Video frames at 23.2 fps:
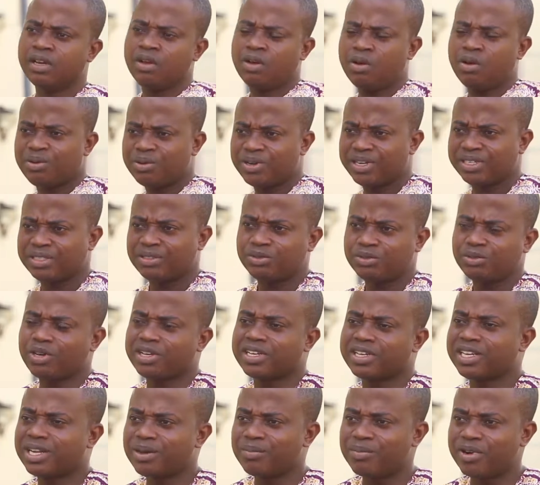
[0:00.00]
All right,
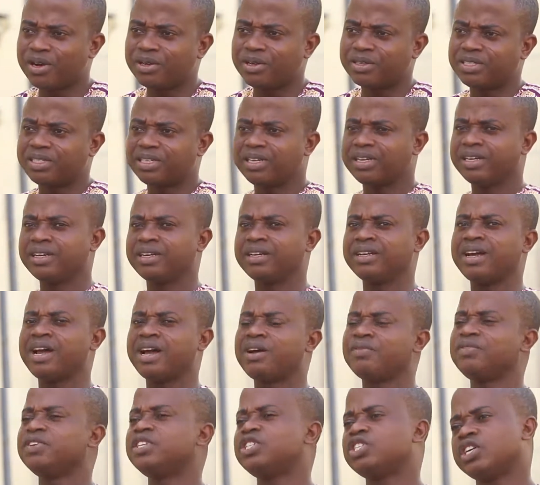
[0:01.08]
talking about
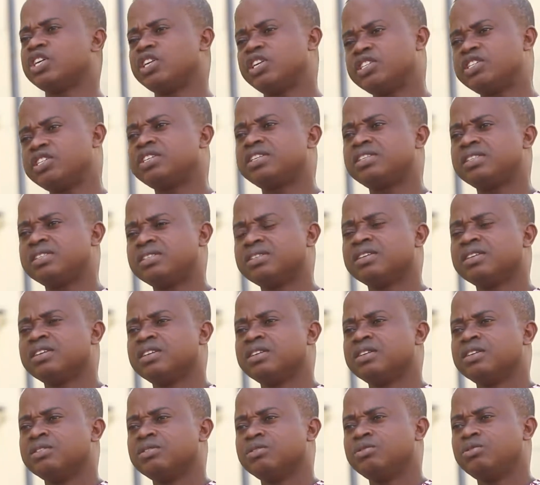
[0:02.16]
having challenges
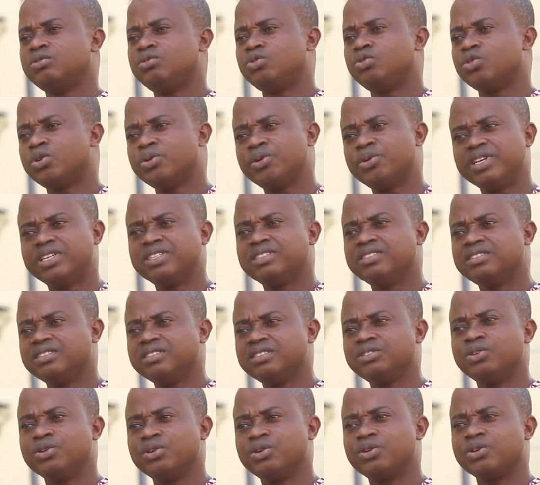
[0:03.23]
during
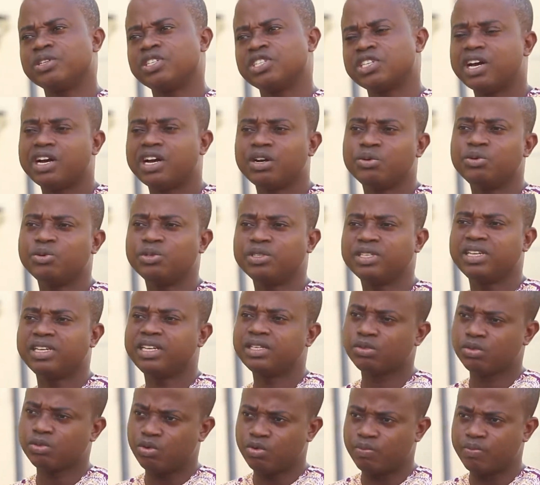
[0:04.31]
your childhood,
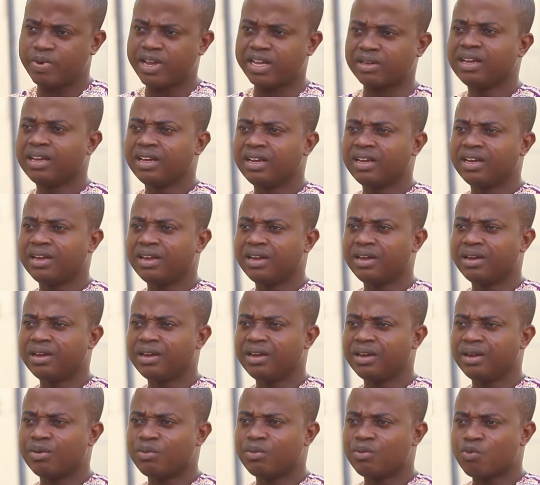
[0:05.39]
let's go back.
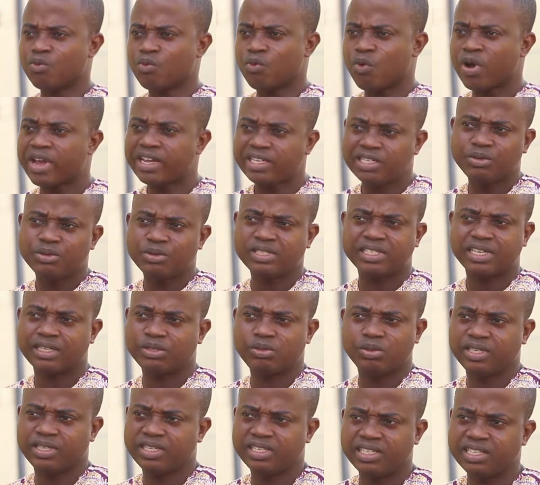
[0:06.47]
Where did you start
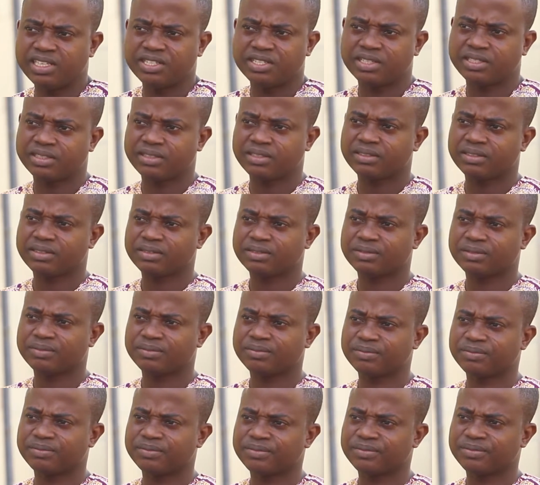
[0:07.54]
your education?
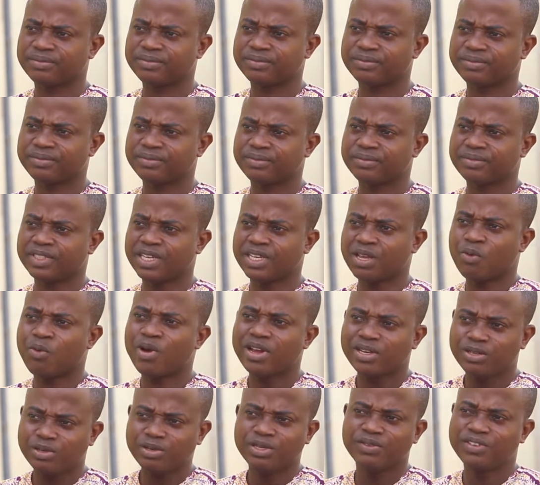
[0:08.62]
And
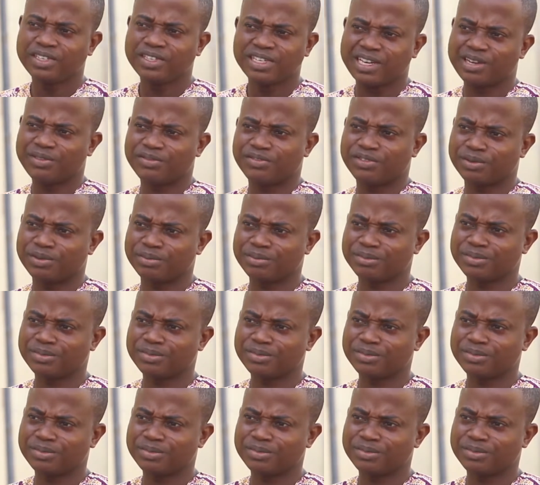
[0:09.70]
where do you even come from?